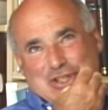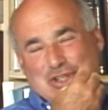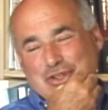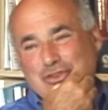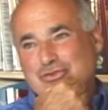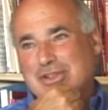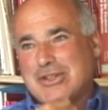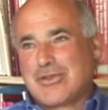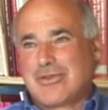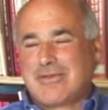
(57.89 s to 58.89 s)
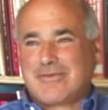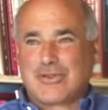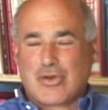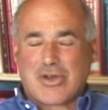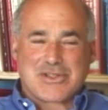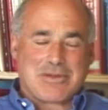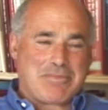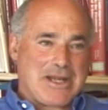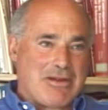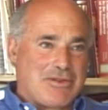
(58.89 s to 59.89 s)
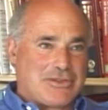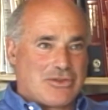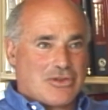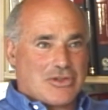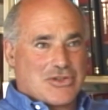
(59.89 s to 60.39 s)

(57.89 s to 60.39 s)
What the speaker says: children who've lost a parent in early